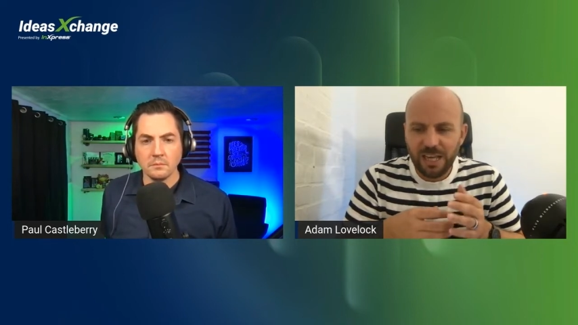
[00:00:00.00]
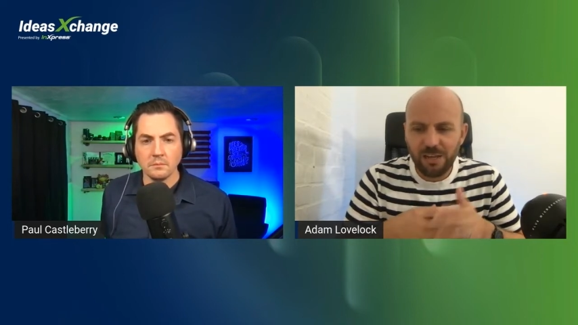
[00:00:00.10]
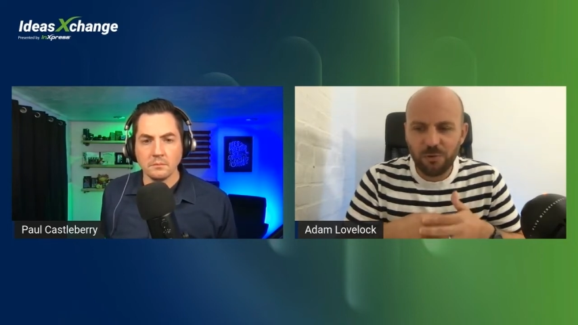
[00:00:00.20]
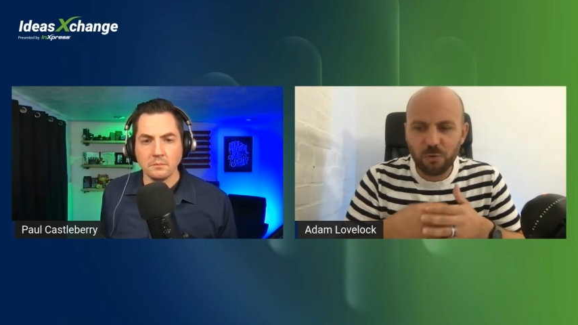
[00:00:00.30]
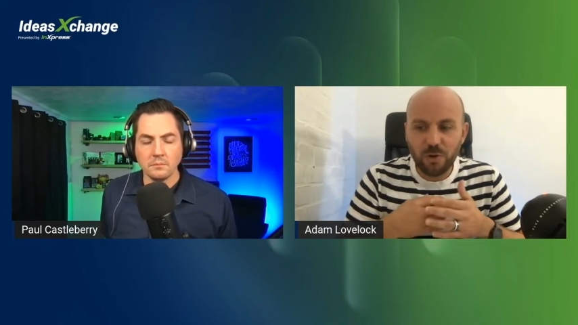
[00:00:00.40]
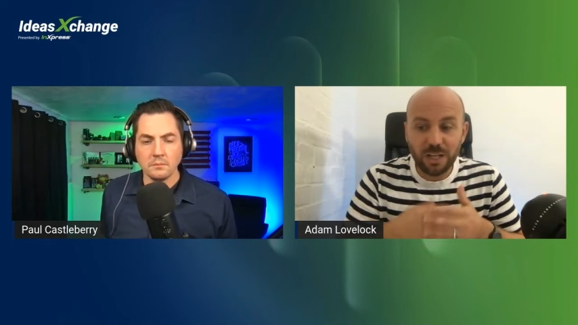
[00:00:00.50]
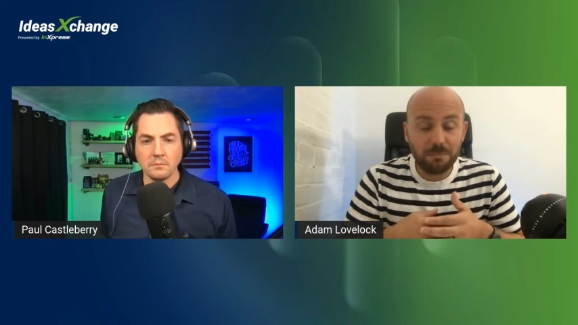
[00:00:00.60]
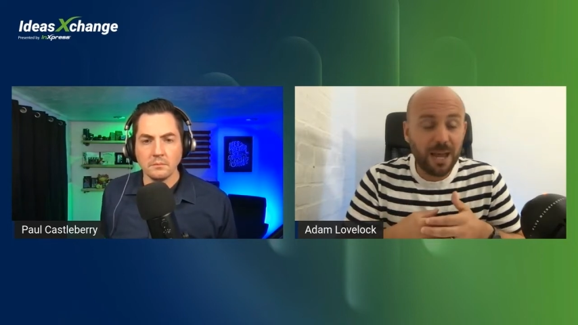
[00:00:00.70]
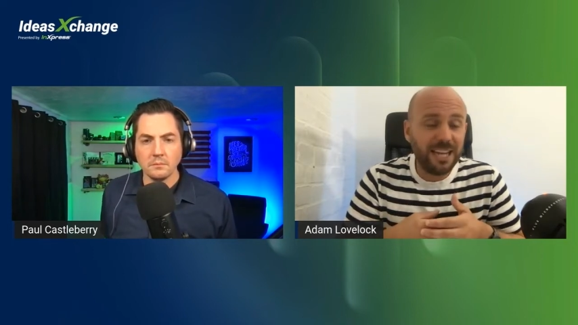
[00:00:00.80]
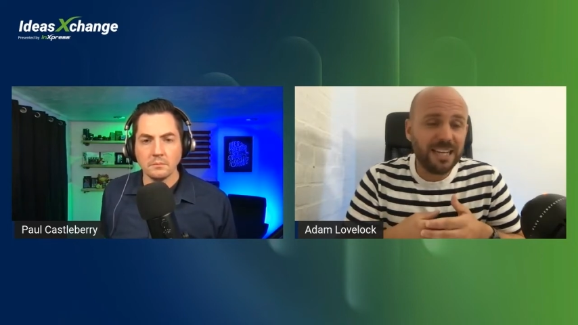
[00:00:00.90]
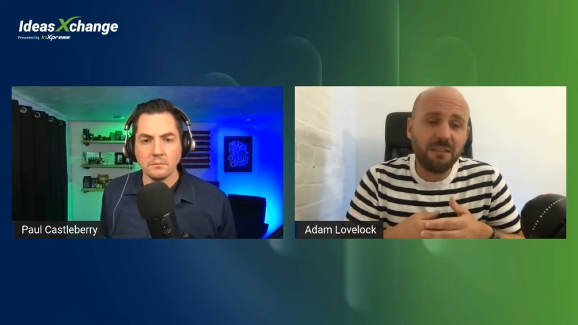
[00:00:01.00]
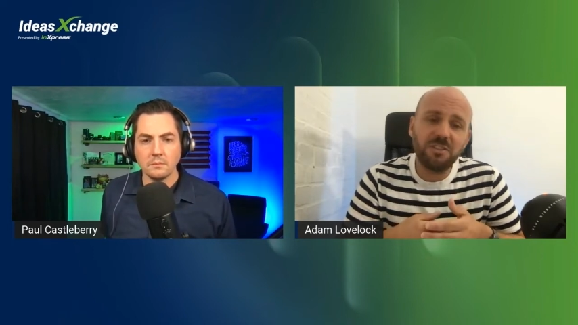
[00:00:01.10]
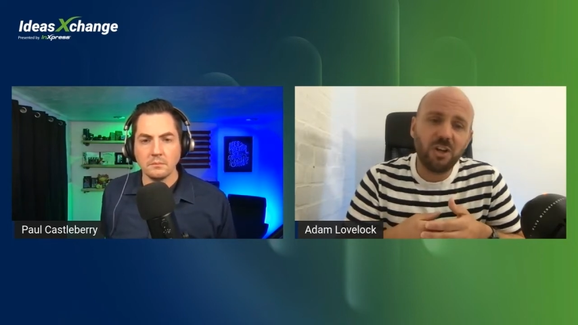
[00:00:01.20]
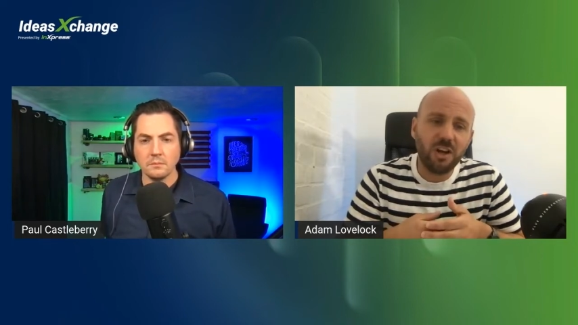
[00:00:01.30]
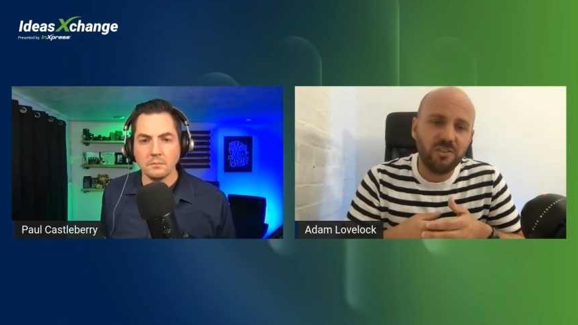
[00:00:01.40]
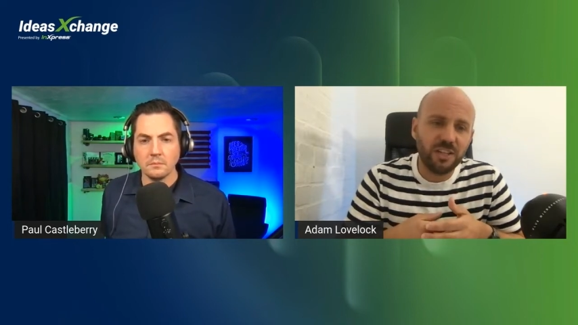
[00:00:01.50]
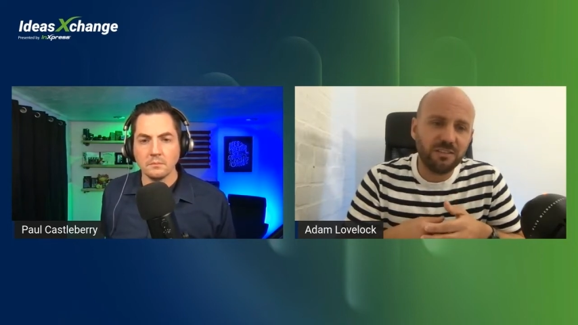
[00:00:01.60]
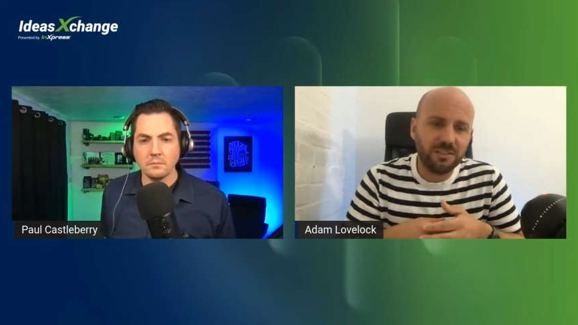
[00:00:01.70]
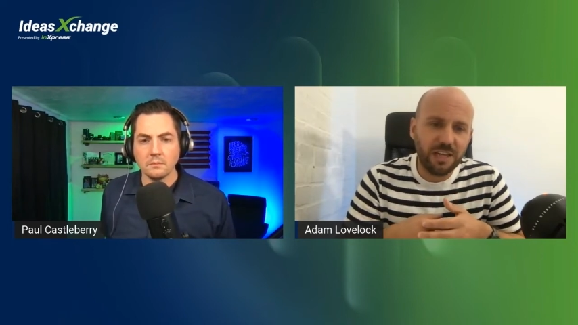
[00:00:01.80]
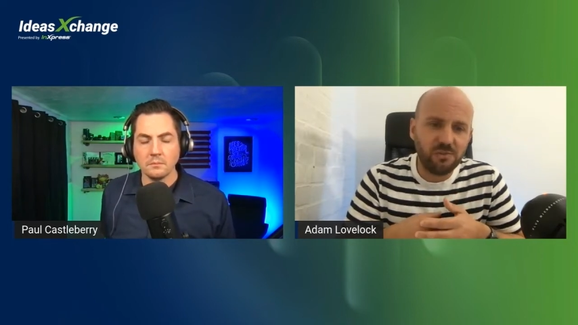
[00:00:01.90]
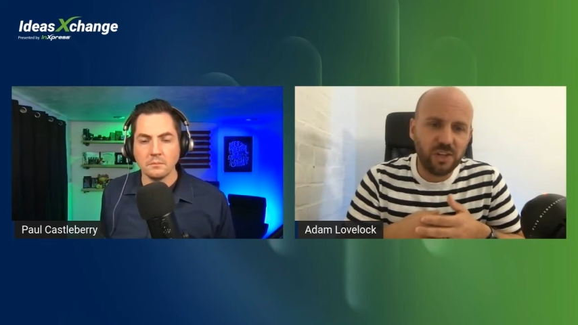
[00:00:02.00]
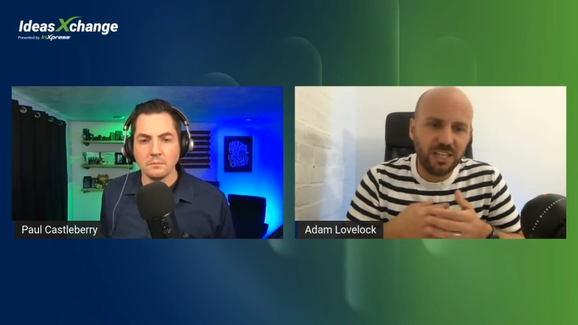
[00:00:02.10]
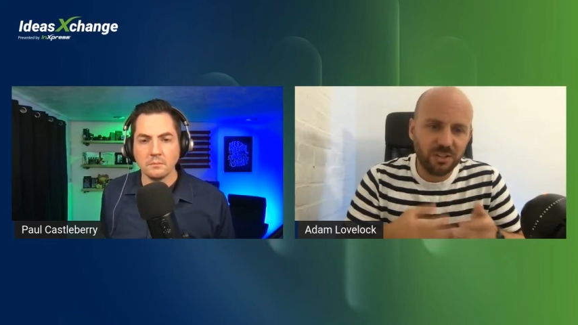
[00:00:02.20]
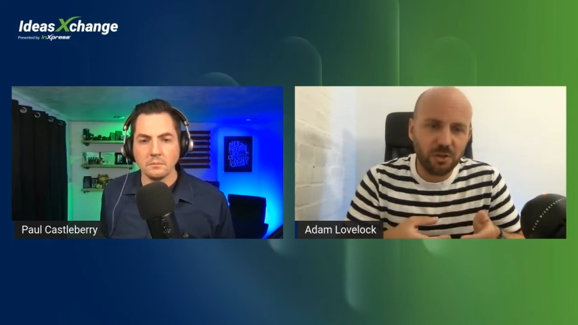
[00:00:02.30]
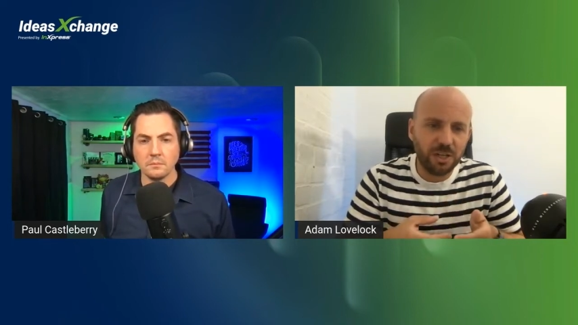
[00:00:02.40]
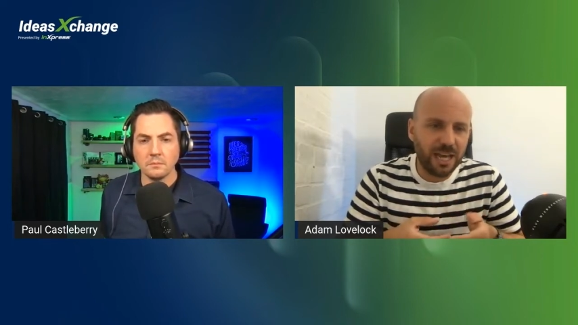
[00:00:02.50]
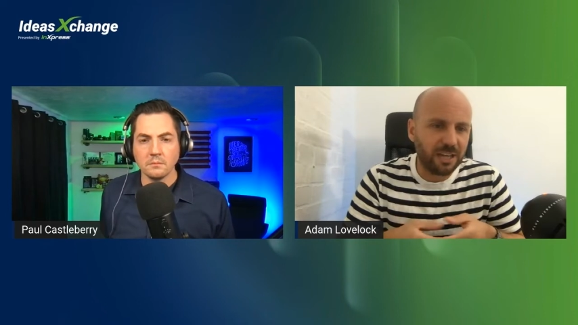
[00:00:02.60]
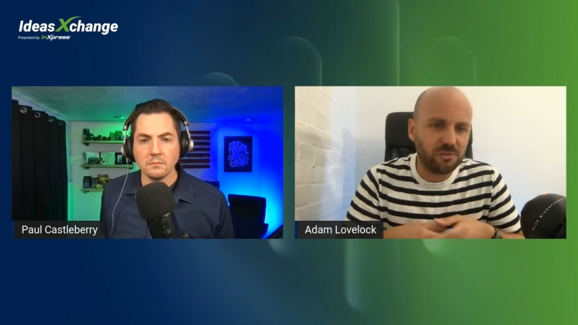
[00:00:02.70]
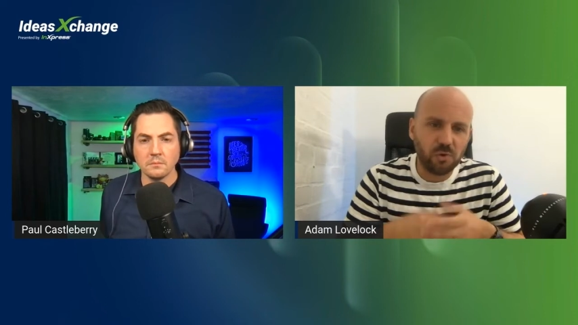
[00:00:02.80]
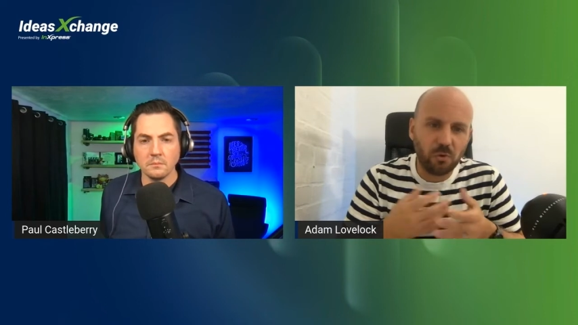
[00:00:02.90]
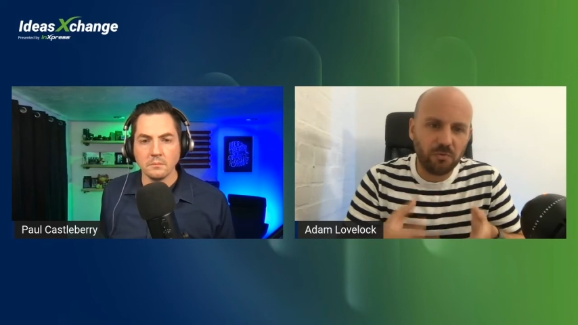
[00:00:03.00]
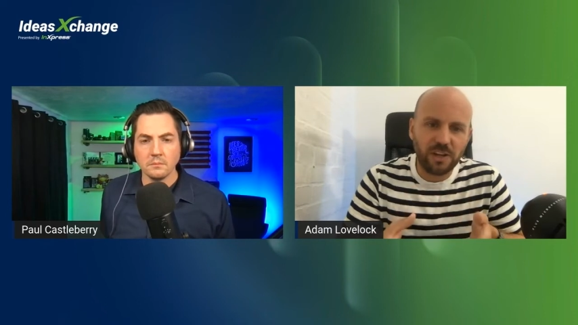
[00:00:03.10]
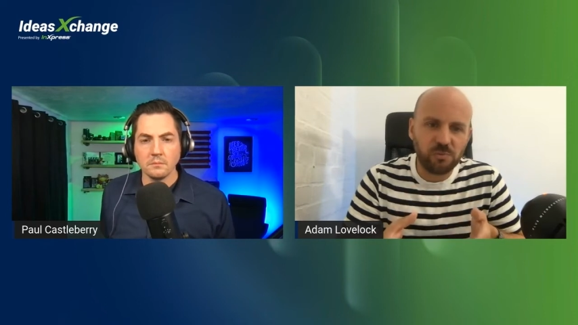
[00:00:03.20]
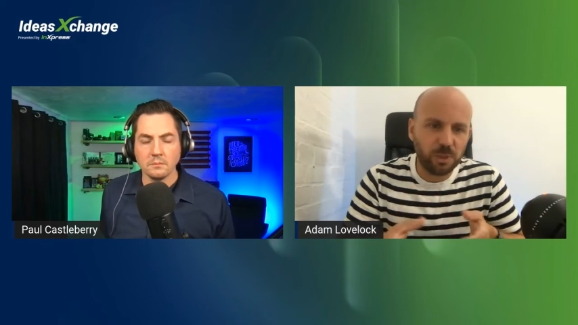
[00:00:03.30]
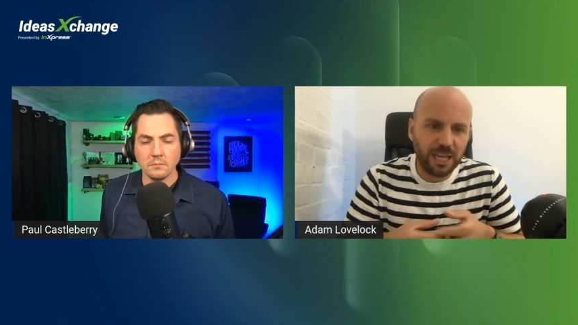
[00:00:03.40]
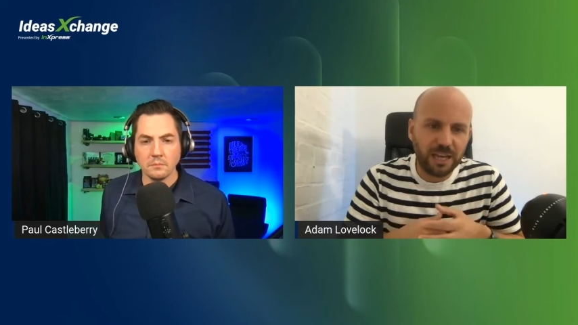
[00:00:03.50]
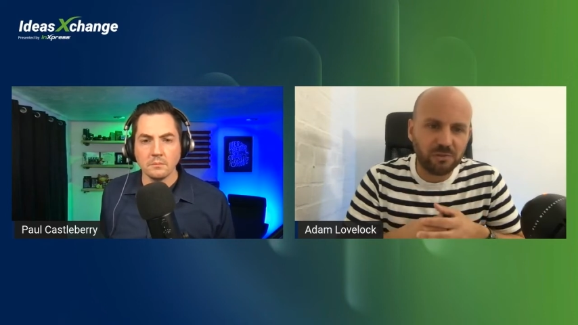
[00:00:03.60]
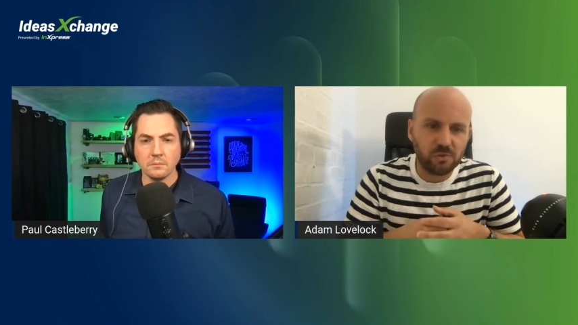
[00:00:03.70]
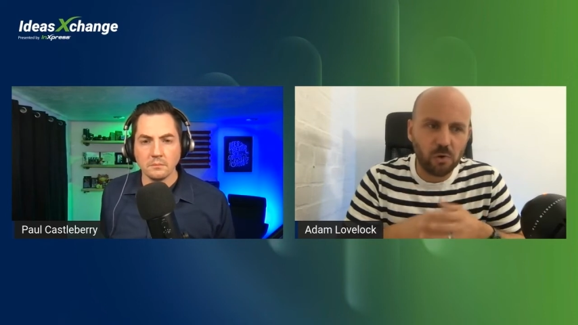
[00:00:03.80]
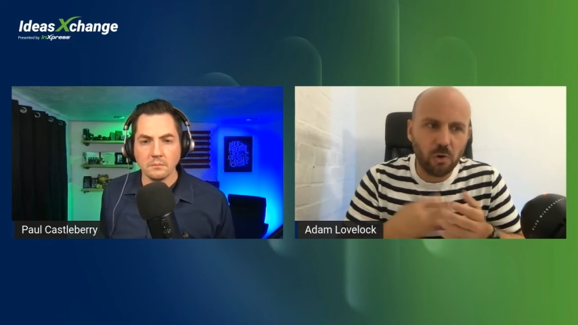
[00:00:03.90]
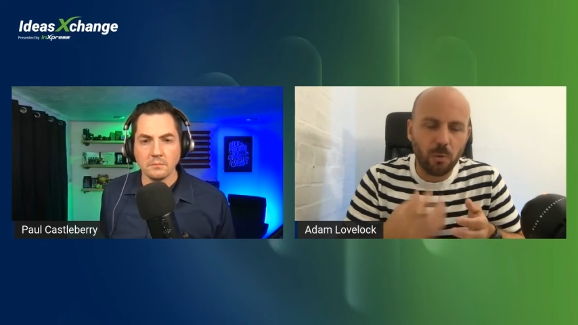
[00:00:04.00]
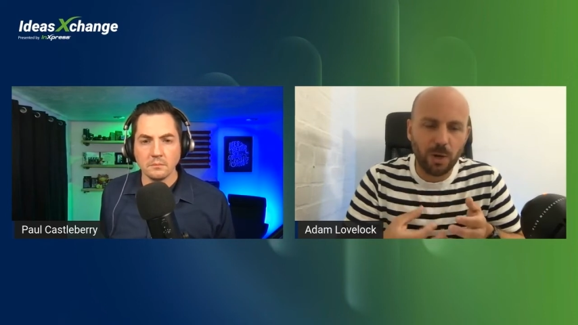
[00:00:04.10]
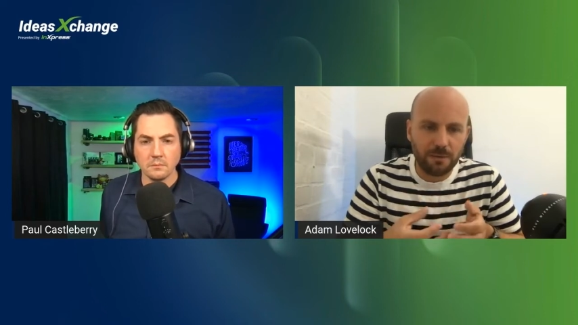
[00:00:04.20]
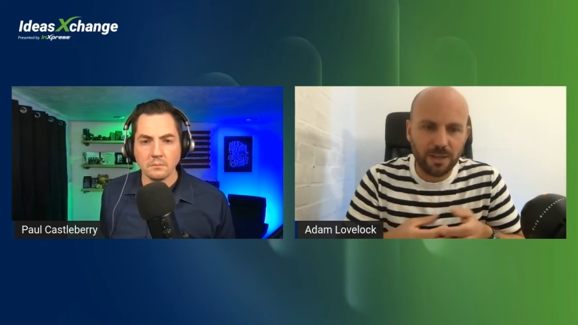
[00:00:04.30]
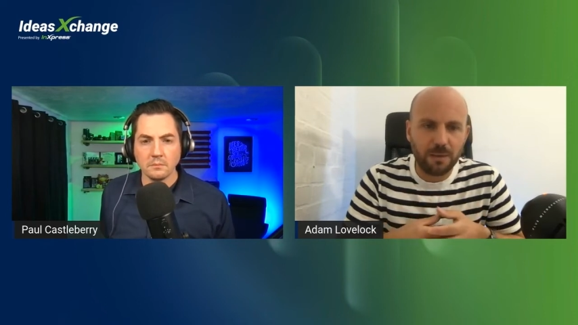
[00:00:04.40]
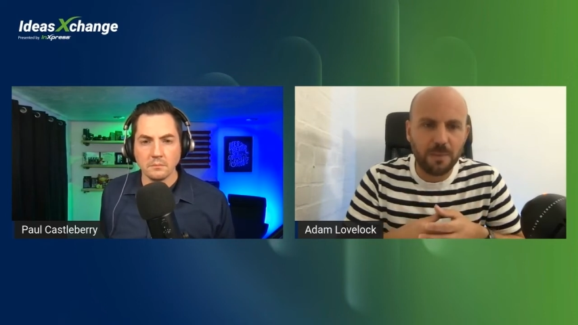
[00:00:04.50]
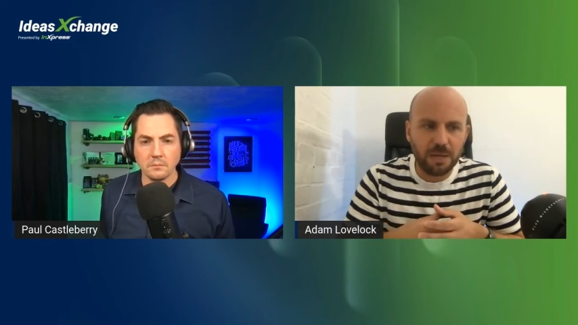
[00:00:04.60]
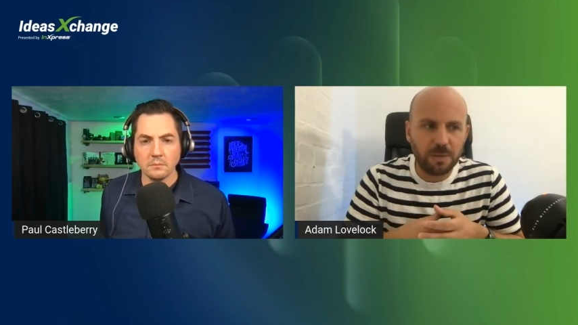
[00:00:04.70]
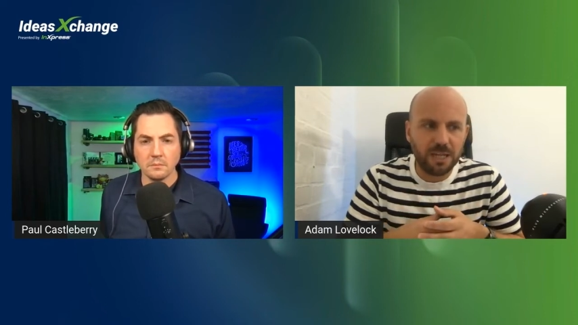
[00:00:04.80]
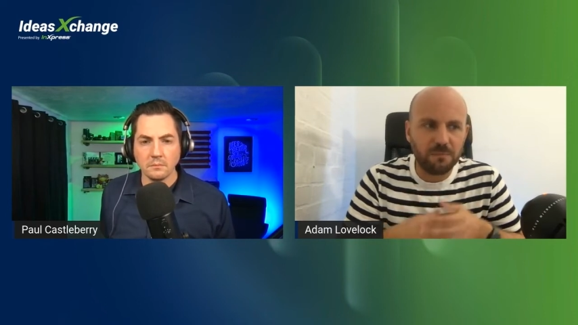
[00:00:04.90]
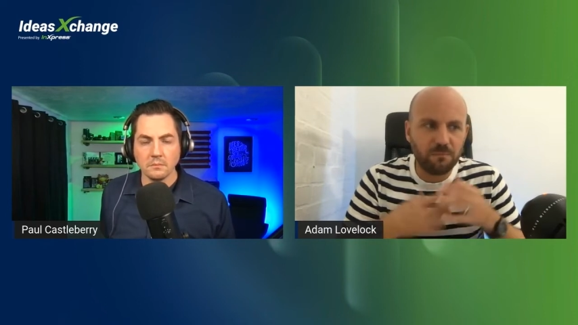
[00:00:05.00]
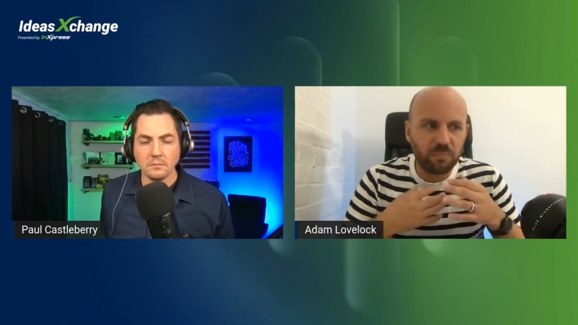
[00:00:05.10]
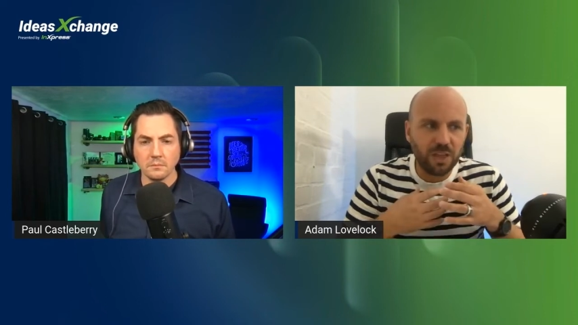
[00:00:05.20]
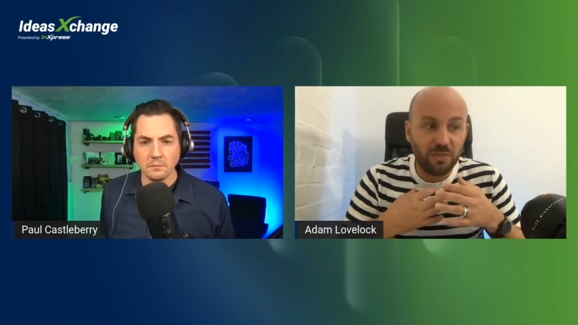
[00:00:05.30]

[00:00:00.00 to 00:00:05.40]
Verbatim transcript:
Speaker 1: If you're running paid advertising, let's say Google Ads or Facebook Ads or whatever that may be,